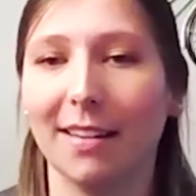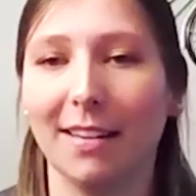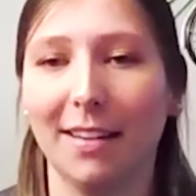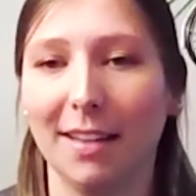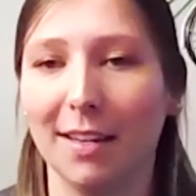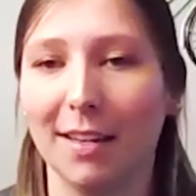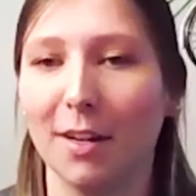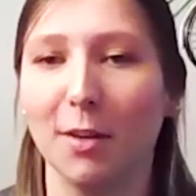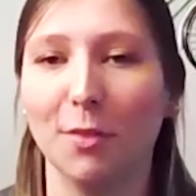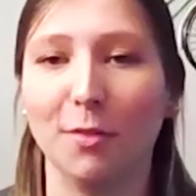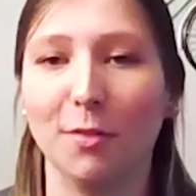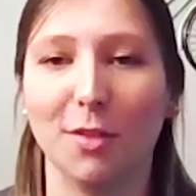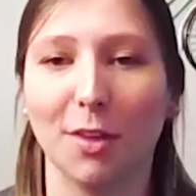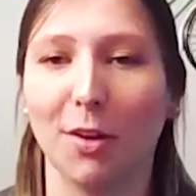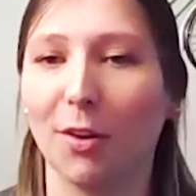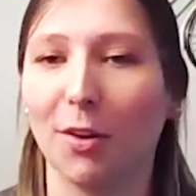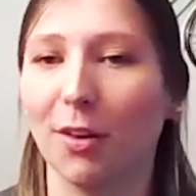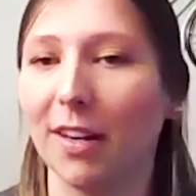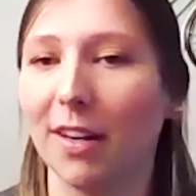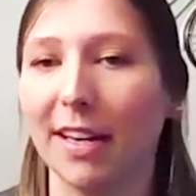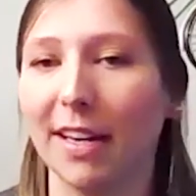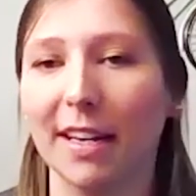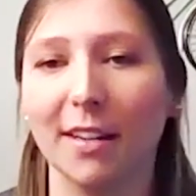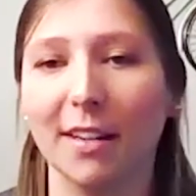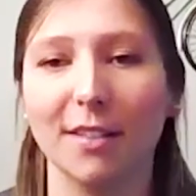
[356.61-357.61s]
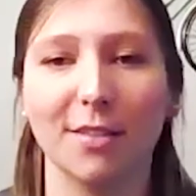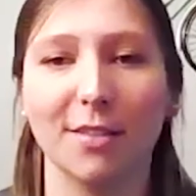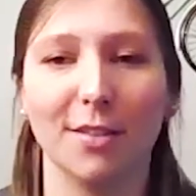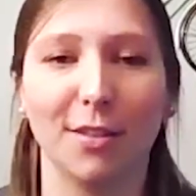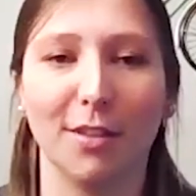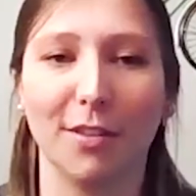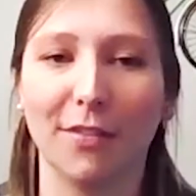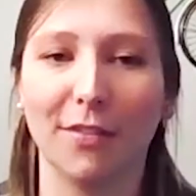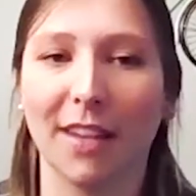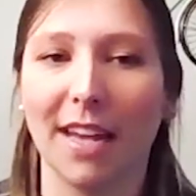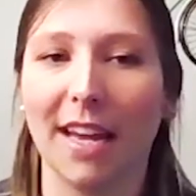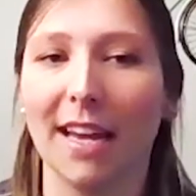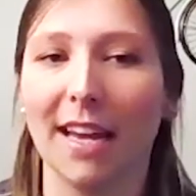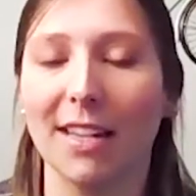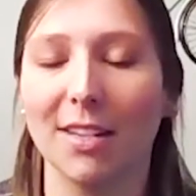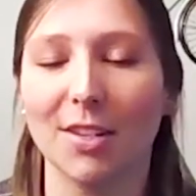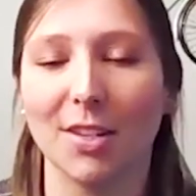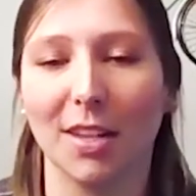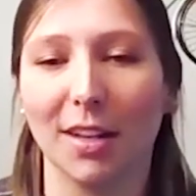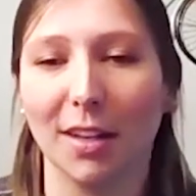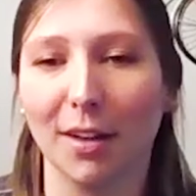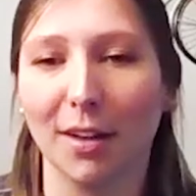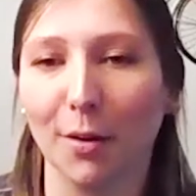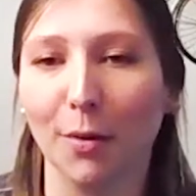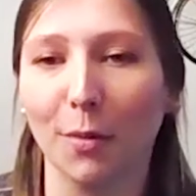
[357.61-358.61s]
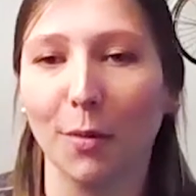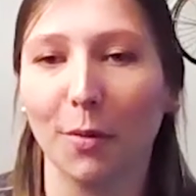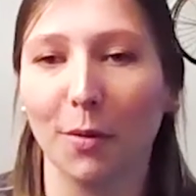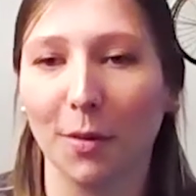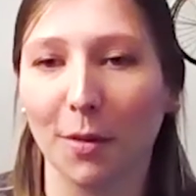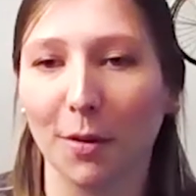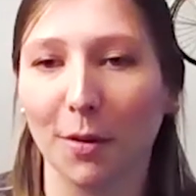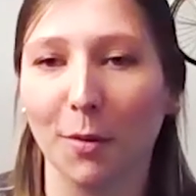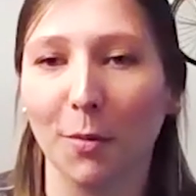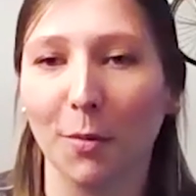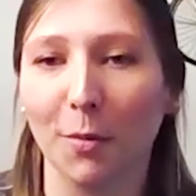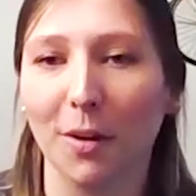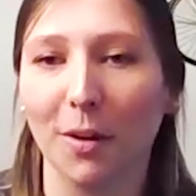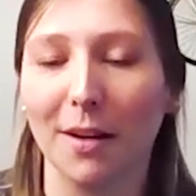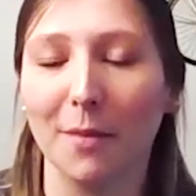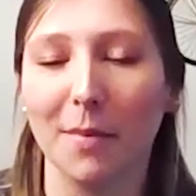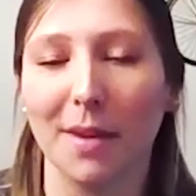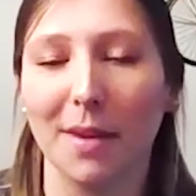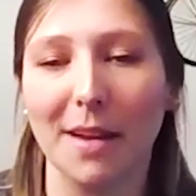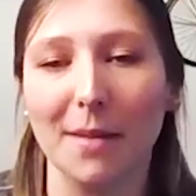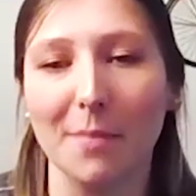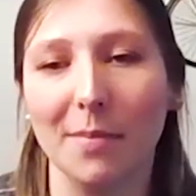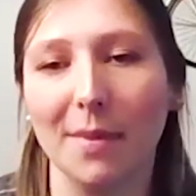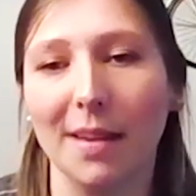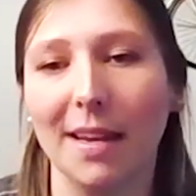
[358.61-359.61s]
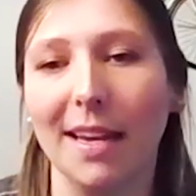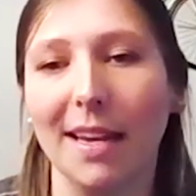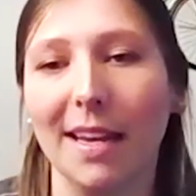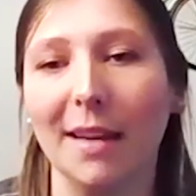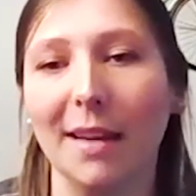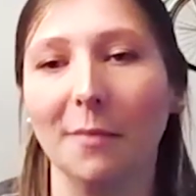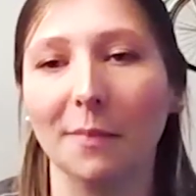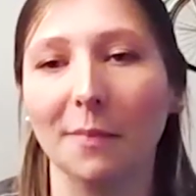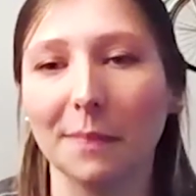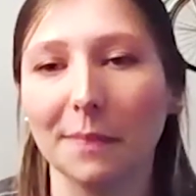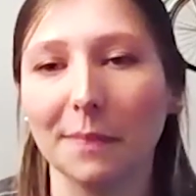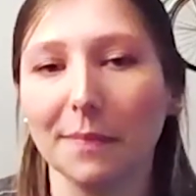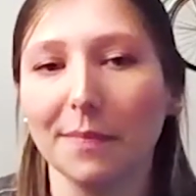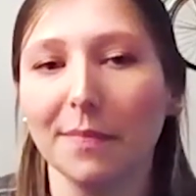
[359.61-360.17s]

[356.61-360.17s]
you know degree or certification or, or what it might be